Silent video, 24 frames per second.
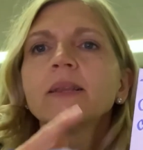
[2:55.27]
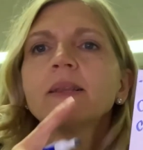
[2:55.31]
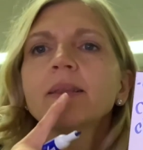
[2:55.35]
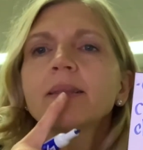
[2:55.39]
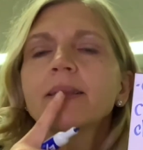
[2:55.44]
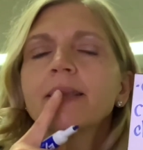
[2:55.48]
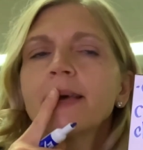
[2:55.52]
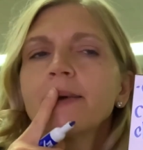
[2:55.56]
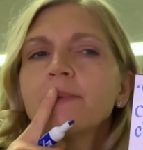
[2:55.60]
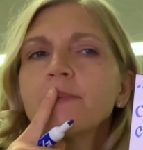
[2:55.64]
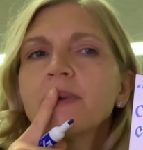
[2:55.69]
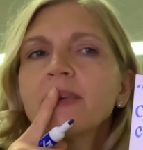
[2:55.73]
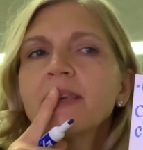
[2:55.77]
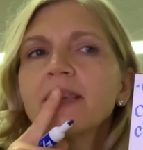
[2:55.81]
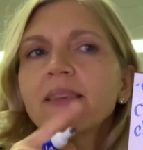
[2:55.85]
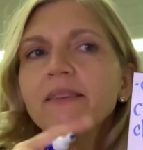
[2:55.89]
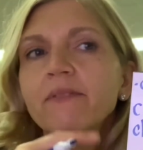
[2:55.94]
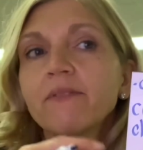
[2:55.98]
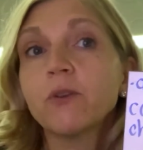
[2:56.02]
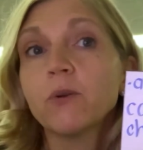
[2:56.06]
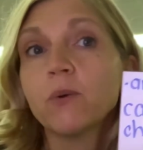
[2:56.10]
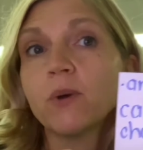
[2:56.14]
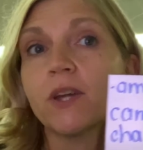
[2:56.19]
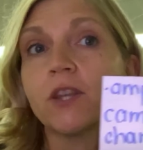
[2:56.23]
Let me
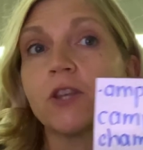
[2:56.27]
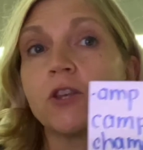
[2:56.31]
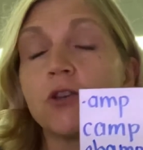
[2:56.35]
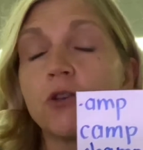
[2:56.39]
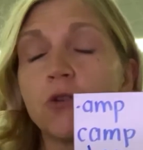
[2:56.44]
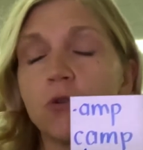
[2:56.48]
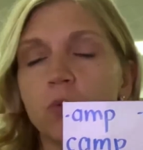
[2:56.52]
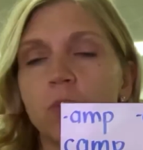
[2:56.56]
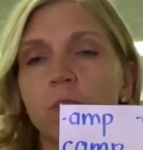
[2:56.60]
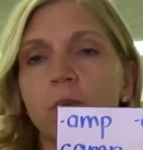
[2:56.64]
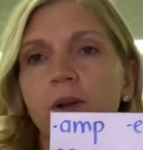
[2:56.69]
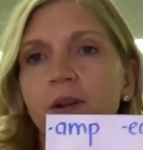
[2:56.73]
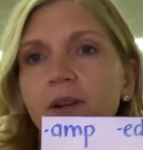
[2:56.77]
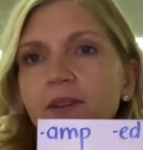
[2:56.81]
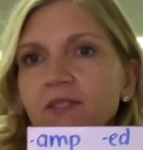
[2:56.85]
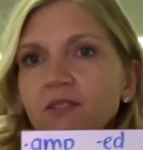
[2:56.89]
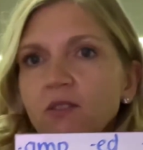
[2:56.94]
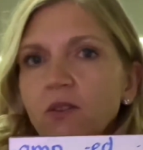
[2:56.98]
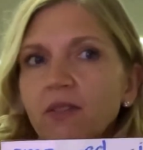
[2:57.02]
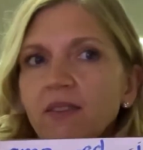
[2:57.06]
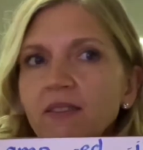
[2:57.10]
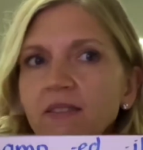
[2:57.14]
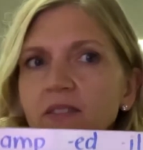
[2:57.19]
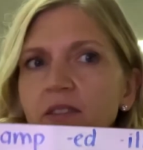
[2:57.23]
give you a new word.
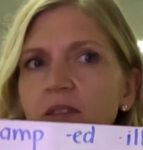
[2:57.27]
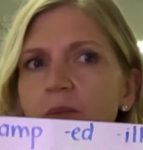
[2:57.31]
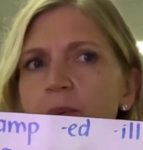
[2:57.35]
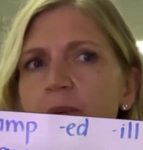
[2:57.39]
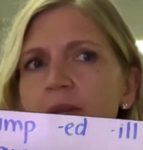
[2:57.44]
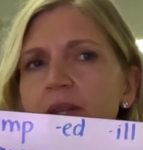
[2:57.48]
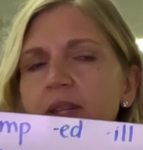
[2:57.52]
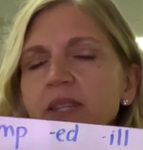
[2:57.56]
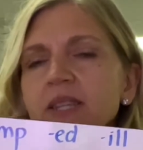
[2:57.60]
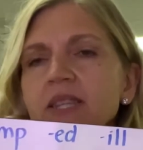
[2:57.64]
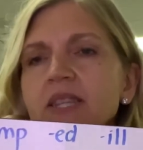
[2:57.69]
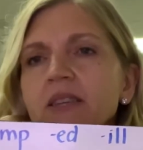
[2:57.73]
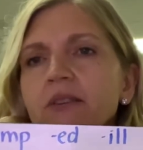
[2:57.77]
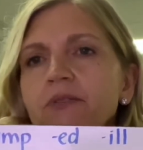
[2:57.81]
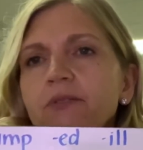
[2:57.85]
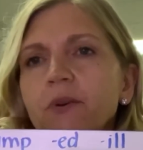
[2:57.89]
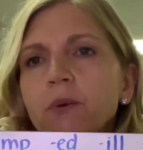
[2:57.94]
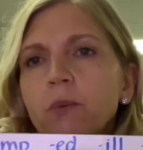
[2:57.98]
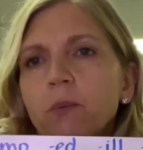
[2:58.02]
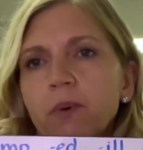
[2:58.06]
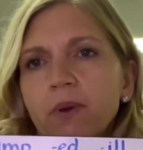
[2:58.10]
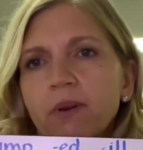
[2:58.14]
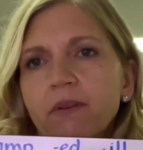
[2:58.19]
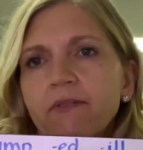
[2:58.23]
So this will be in a
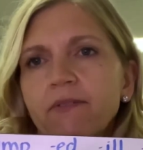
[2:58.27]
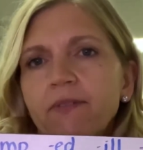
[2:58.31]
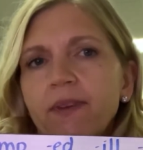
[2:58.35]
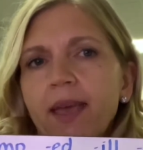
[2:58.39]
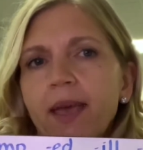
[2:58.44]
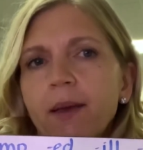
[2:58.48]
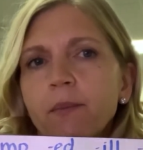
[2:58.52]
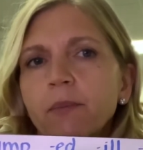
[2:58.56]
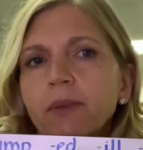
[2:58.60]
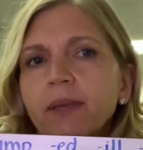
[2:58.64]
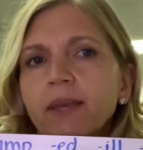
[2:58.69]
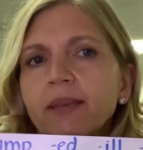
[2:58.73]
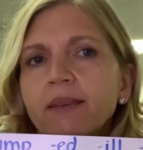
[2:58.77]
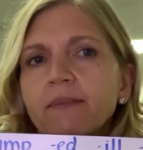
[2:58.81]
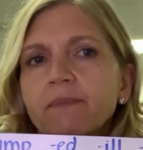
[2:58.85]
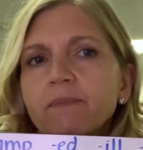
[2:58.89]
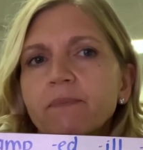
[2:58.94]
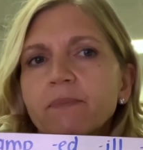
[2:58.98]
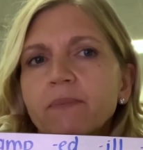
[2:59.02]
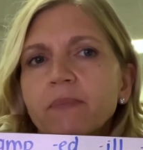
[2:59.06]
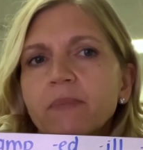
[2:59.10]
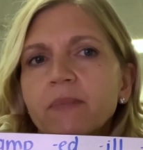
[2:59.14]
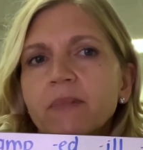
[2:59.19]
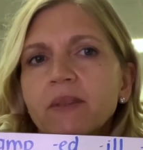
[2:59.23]
different word family.
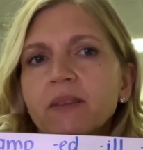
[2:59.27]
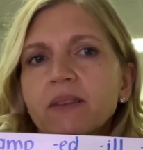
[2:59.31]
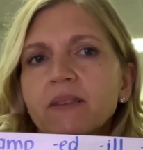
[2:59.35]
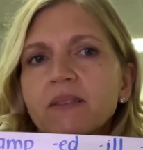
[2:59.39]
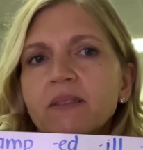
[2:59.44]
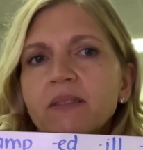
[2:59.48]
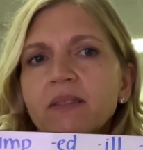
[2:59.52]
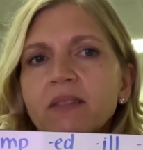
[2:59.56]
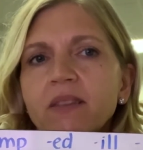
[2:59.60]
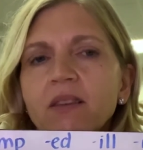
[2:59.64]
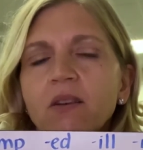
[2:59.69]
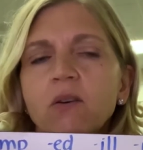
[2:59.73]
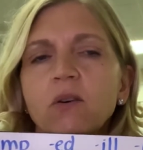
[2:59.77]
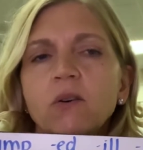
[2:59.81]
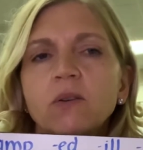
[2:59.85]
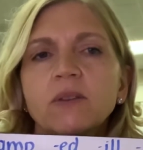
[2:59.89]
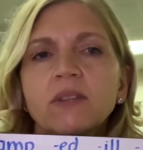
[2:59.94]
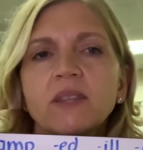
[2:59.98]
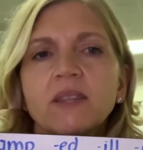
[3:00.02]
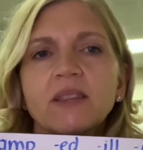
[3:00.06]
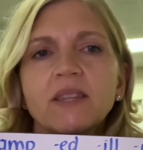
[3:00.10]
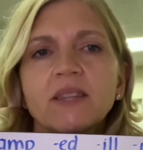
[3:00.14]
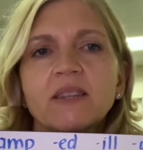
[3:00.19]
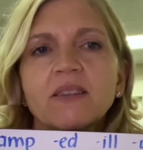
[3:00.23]
The
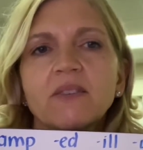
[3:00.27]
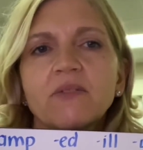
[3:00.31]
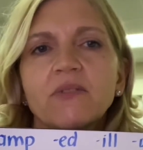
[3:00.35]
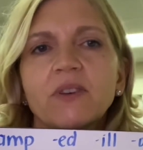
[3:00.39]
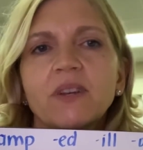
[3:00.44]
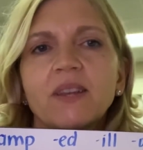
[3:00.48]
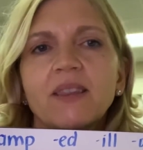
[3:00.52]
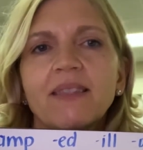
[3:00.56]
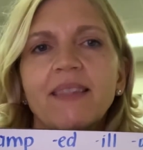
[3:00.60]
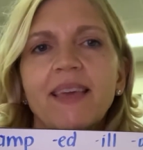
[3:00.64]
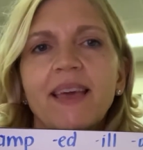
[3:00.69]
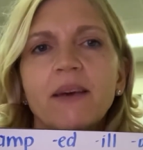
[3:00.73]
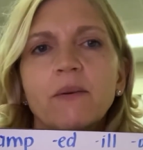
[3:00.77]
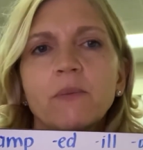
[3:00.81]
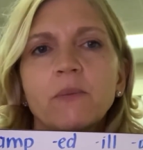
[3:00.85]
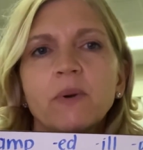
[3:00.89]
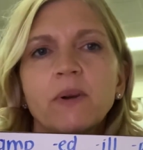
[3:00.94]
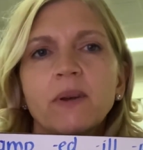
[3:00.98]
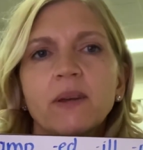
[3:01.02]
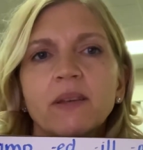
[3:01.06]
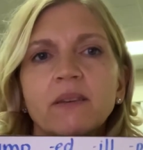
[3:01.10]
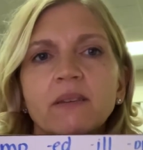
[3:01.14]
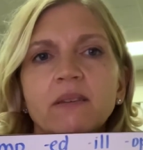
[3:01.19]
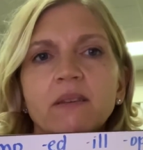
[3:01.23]
only thing different in that
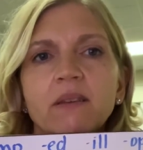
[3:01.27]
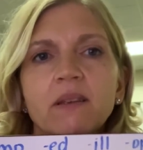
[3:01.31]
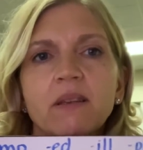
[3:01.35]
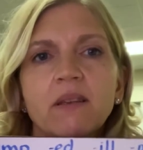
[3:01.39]
one